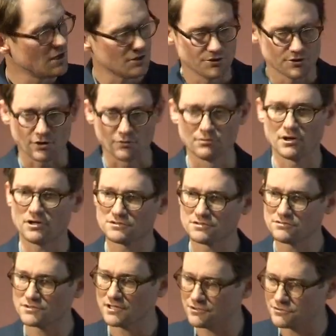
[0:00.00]
There are
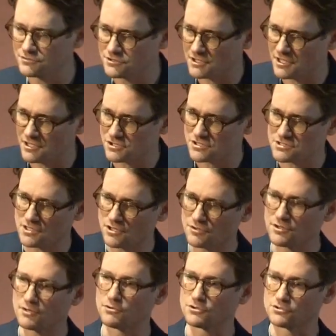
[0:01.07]
relative contraindications I
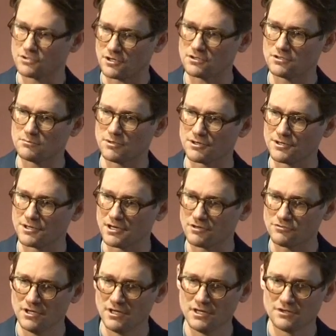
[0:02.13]
don't think we're talking about enough.